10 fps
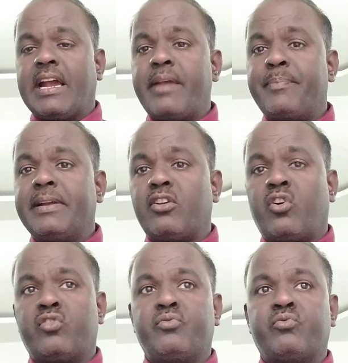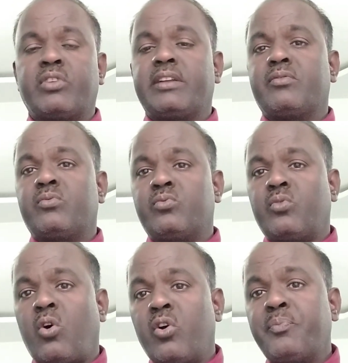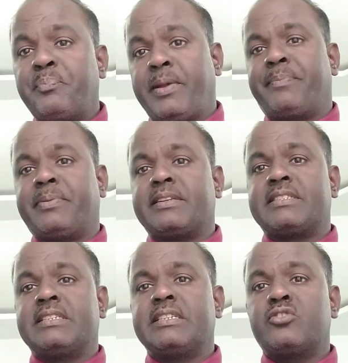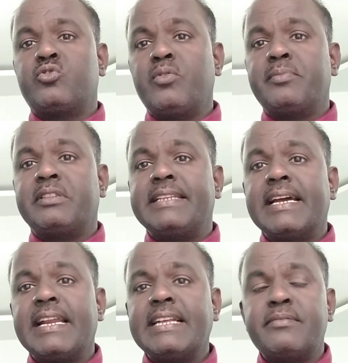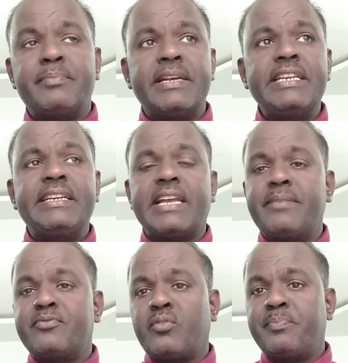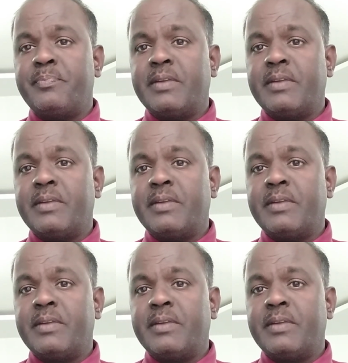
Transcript: happen on work on papers. So there are many types of